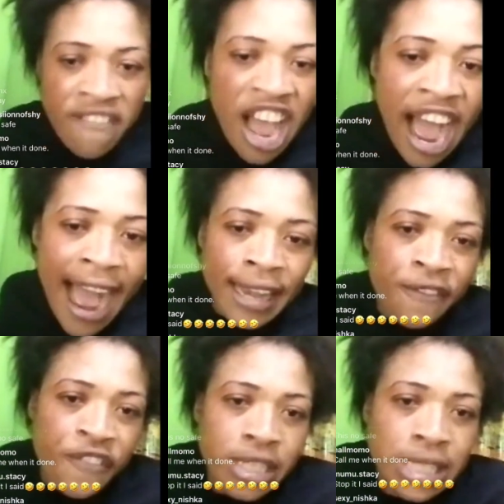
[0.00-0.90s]
them, me have
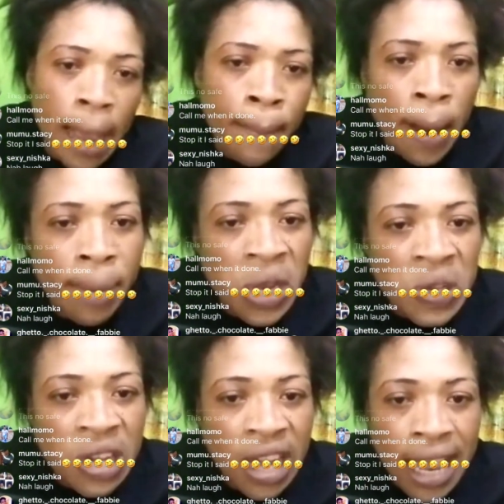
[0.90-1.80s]
all different type
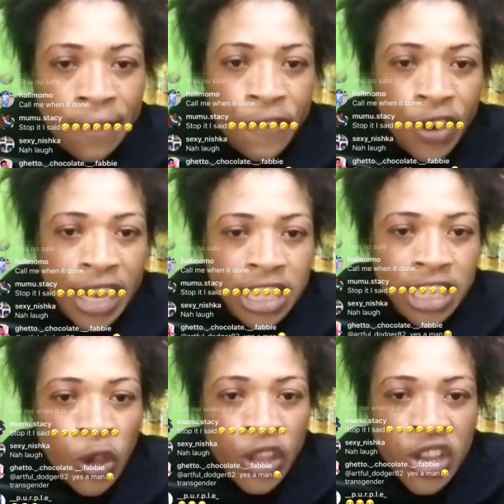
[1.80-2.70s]
of blood clot
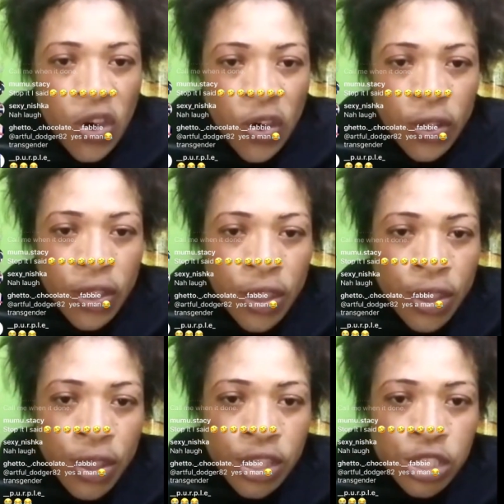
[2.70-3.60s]
friend. That's how it go.
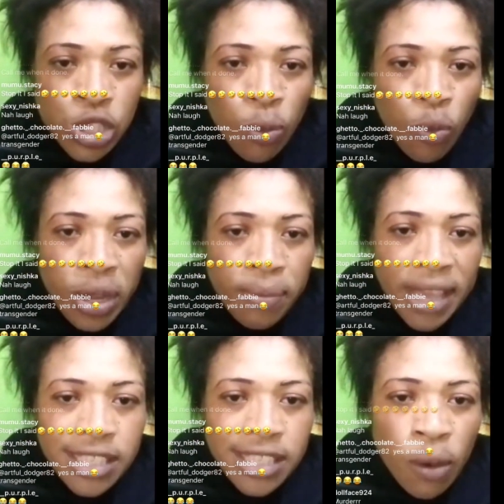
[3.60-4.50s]
Some
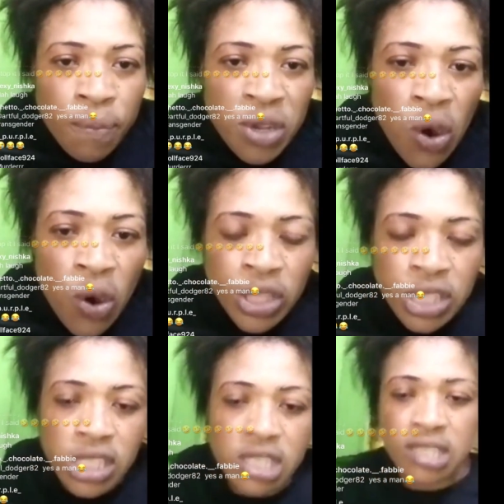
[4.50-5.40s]
with me and some
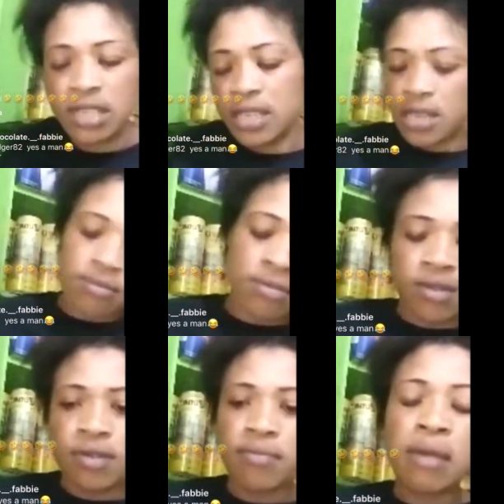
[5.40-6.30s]
don't.
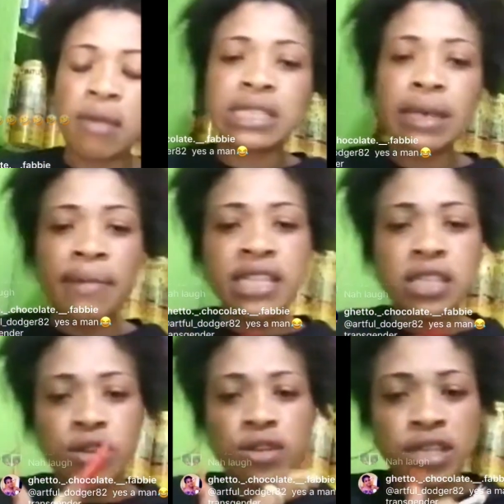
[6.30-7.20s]
Remember say
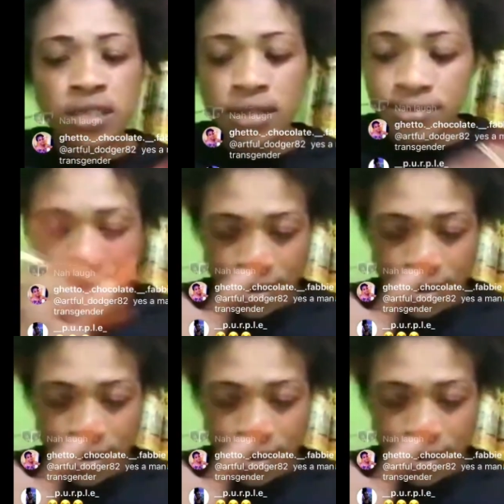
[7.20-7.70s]
my son